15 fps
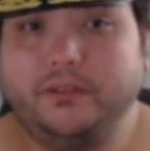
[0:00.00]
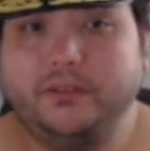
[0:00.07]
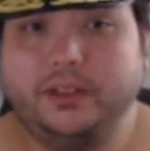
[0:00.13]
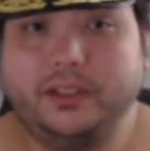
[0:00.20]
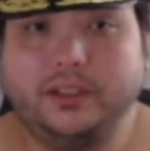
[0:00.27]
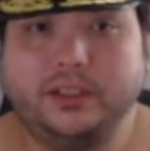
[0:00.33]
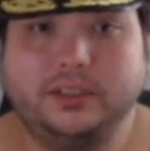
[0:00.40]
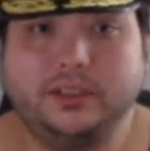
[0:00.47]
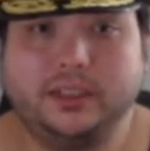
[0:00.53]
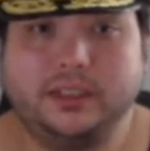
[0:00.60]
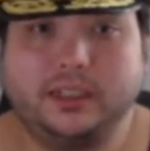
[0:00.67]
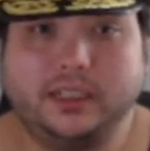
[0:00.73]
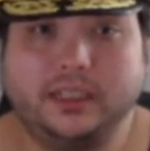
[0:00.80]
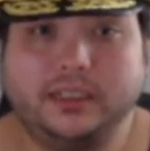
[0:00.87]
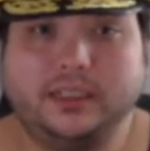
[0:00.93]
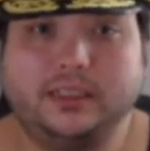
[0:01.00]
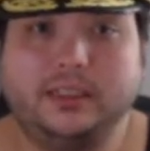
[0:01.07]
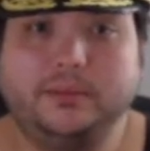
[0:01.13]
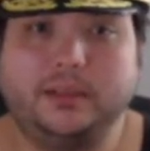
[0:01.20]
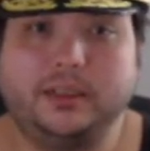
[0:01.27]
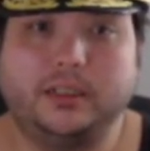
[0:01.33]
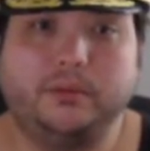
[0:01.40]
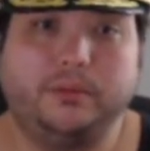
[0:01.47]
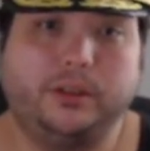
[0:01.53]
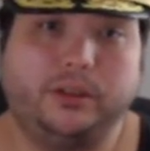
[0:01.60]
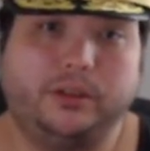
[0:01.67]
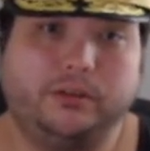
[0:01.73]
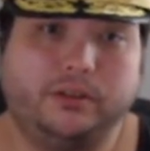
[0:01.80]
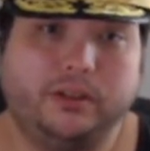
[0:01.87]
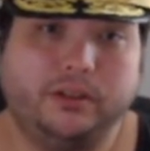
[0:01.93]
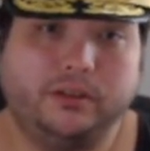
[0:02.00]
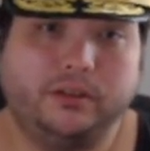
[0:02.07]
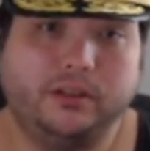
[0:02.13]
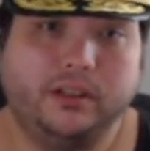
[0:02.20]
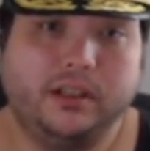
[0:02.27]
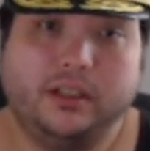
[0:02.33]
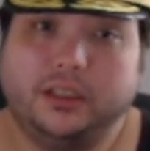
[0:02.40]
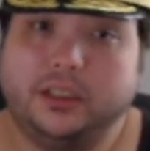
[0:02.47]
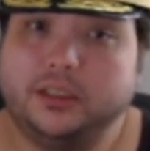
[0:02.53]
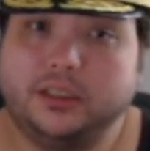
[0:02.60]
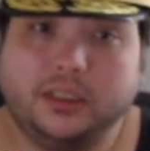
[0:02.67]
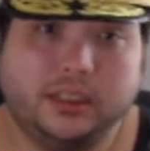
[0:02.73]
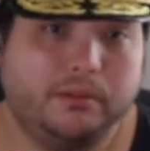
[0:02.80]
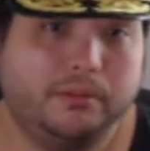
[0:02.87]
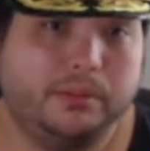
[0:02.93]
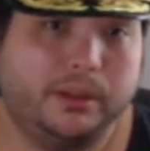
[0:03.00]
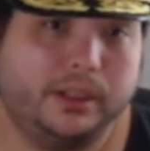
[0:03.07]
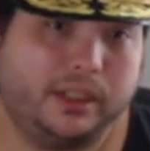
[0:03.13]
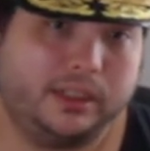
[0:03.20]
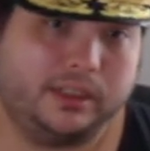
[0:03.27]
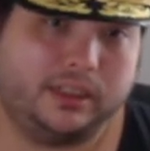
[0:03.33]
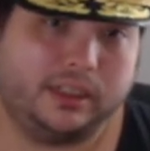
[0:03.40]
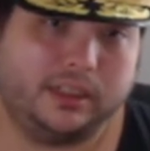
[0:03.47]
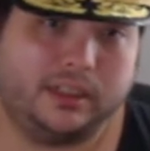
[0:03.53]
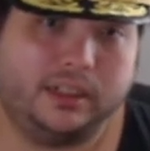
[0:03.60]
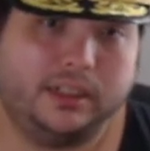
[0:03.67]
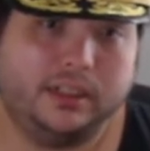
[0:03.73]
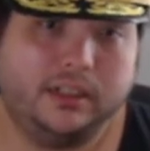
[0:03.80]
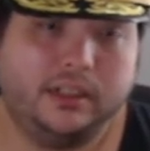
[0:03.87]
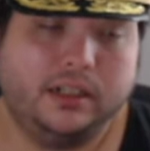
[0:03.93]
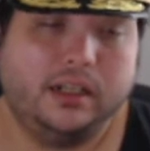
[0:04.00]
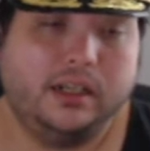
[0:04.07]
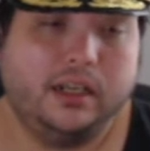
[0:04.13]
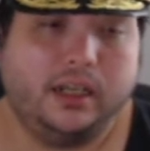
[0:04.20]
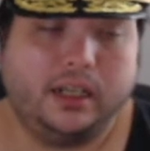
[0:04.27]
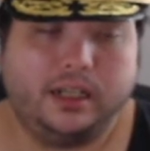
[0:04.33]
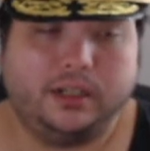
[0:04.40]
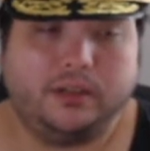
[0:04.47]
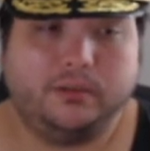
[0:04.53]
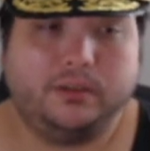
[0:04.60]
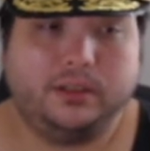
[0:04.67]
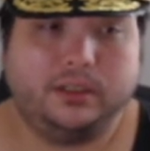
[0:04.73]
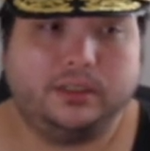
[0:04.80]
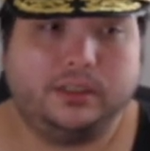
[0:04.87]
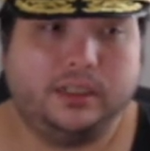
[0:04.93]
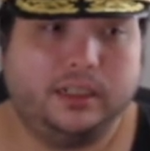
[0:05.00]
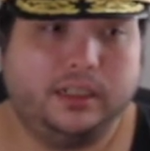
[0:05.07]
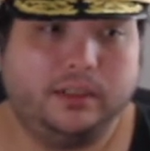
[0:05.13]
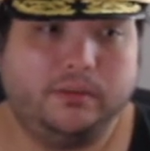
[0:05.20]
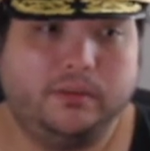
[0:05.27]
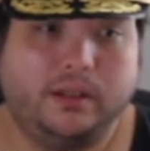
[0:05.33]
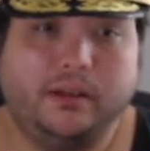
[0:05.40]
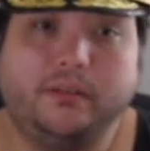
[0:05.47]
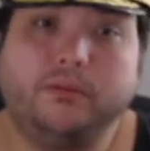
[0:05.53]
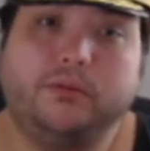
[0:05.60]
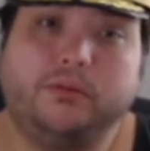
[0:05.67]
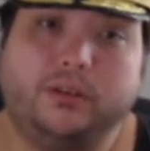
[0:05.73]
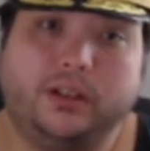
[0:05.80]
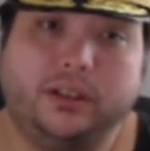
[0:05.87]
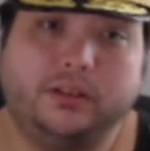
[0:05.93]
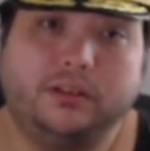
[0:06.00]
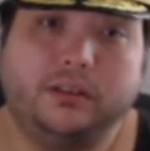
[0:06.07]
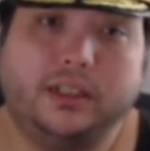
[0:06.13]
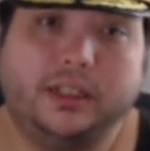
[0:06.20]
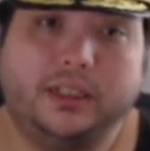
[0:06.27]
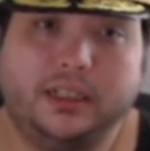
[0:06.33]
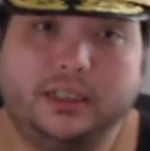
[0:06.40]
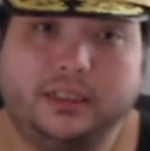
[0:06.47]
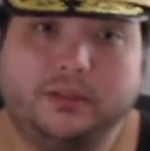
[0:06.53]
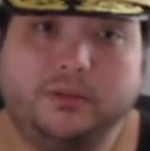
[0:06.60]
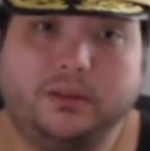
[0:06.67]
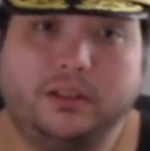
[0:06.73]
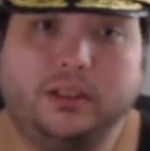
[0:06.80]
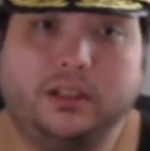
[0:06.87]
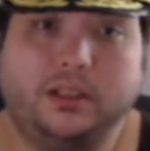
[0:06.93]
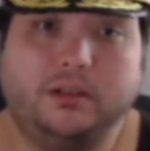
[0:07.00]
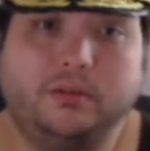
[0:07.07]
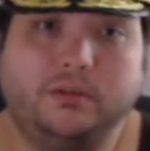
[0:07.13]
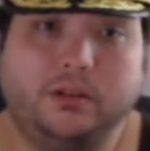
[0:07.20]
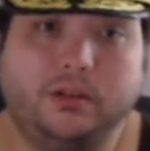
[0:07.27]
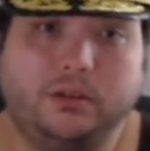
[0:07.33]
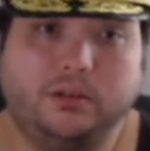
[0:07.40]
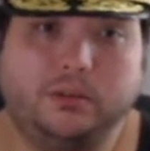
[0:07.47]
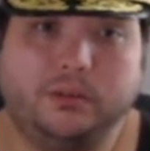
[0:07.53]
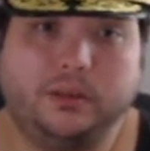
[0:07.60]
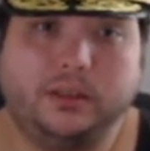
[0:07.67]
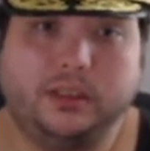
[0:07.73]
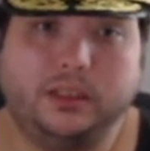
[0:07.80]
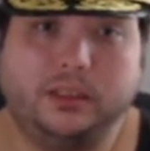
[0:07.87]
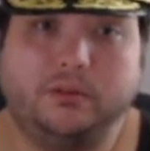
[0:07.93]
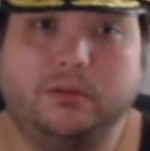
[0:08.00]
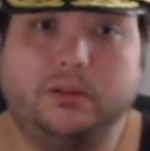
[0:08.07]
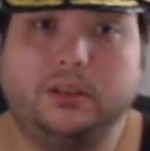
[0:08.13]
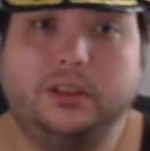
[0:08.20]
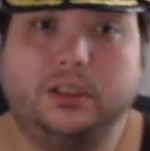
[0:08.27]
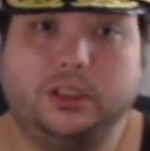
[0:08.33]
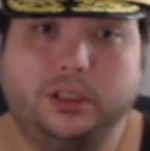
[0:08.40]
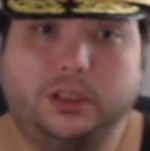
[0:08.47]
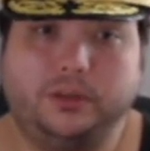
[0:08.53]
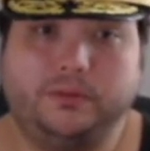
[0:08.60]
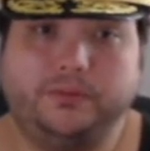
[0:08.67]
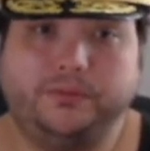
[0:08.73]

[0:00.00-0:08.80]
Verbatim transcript: It goes like, I like to see my community grow, just like everybody else out there, and I want to see them having fun, and that's what I ultimately want to do.